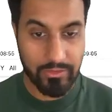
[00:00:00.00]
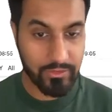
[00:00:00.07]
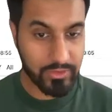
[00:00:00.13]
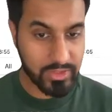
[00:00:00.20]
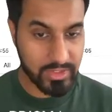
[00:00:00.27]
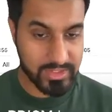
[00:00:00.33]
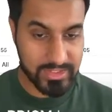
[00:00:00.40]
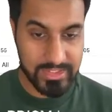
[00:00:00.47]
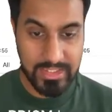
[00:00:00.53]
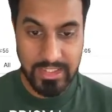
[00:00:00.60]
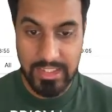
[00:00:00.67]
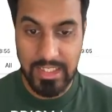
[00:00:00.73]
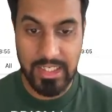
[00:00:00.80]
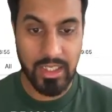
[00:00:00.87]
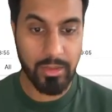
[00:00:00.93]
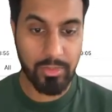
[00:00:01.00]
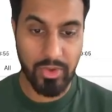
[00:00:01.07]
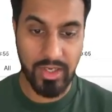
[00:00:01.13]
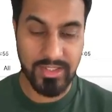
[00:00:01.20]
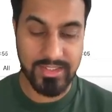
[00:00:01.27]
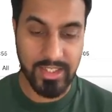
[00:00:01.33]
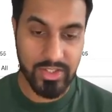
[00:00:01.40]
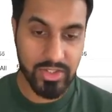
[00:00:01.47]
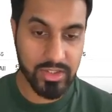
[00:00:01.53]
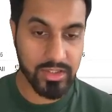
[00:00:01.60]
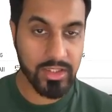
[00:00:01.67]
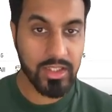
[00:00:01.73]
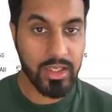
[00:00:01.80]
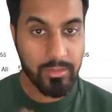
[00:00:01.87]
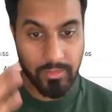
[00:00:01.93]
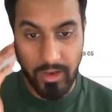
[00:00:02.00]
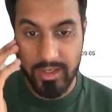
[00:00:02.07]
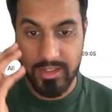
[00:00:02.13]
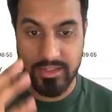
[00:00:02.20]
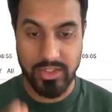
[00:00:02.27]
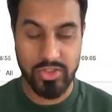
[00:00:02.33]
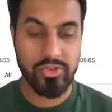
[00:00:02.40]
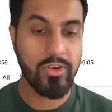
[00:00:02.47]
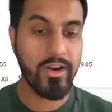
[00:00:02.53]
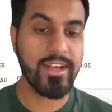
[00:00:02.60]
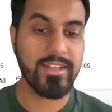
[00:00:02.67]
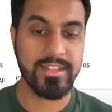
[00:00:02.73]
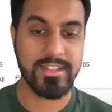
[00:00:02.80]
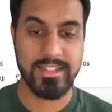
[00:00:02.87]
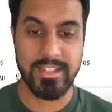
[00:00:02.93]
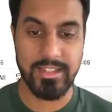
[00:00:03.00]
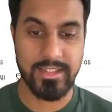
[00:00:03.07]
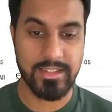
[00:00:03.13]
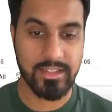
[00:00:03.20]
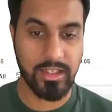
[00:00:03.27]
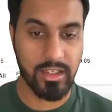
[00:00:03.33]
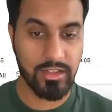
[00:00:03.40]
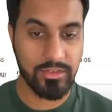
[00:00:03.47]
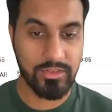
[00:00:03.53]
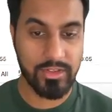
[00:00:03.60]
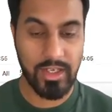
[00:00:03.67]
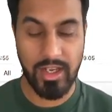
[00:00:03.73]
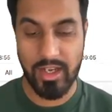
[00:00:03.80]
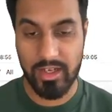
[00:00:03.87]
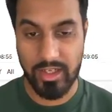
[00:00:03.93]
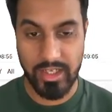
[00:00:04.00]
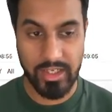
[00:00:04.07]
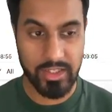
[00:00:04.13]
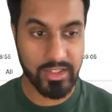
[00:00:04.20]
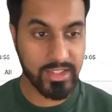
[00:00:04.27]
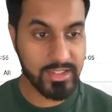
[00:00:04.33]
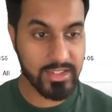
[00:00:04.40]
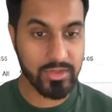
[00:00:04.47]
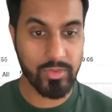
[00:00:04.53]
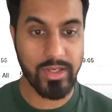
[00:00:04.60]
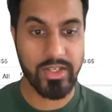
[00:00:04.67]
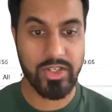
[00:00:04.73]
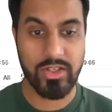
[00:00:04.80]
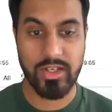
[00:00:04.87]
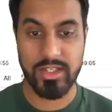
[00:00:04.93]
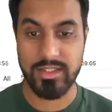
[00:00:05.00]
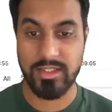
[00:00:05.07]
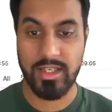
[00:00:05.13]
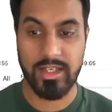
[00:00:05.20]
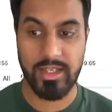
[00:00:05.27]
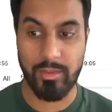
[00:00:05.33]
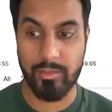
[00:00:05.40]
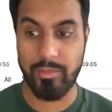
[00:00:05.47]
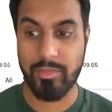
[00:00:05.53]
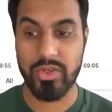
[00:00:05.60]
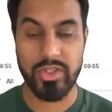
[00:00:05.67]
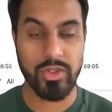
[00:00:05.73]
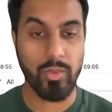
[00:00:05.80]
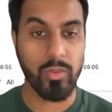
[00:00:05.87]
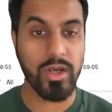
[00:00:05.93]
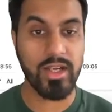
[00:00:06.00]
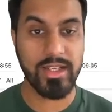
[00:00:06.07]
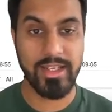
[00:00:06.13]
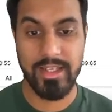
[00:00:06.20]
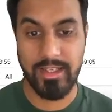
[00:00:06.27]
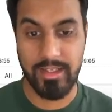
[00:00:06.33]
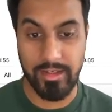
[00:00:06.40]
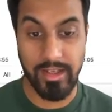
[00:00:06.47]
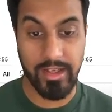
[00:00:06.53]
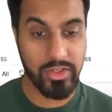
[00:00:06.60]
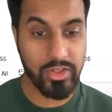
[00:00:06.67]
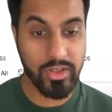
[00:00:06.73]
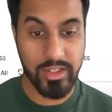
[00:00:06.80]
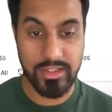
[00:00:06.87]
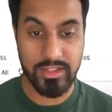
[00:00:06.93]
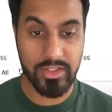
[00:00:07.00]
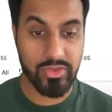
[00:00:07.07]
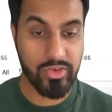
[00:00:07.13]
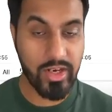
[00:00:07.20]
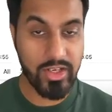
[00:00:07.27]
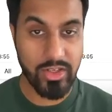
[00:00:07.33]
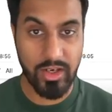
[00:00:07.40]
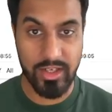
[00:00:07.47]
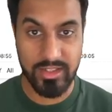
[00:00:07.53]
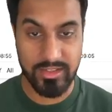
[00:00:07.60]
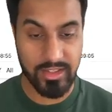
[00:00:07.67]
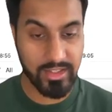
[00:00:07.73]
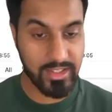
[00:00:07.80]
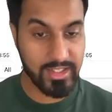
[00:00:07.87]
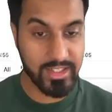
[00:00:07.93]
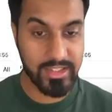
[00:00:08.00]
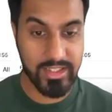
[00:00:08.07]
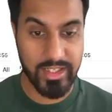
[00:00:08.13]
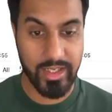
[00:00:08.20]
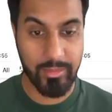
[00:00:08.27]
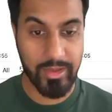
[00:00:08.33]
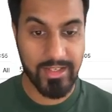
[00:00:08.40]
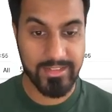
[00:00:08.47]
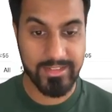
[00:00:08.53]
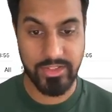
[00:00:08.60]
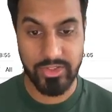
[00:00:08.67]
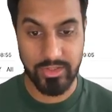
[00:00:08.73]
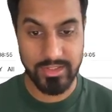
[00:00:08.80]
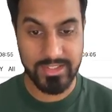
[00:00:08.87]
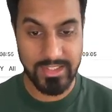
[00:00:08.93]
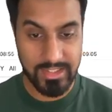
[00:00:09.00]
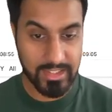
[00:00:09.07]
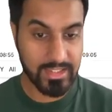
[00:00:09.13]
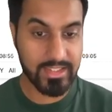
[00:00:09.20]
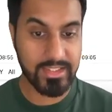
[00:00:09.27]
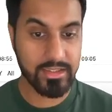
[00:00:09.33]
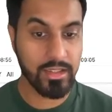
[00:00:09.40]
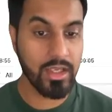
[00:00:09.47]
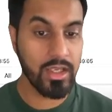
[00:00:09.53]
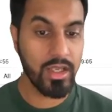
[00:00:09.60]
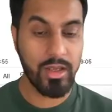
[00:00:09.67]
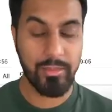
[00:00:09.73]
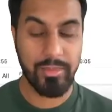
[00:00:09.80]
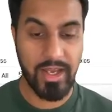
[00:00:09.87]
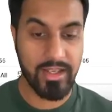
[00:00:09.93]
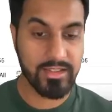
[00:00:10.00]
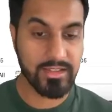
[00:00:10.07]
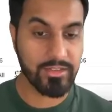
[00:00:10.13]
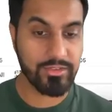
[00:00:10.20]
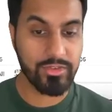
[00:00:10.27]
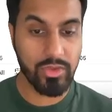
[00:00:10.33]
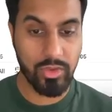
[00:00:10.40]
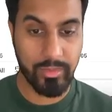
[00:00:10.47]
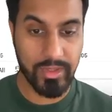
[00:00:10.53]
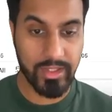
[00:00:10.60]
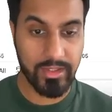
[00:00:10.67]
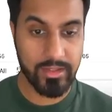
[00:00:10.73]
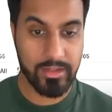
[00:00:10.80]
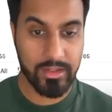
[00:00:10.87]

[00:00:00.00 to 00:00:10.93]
to see clear price action. My eyes are trained to see this stuff. And again, this is where you guys can put the work in and you guys can train your eyes on a day-to-day basis. You'll see that these patterns are forming,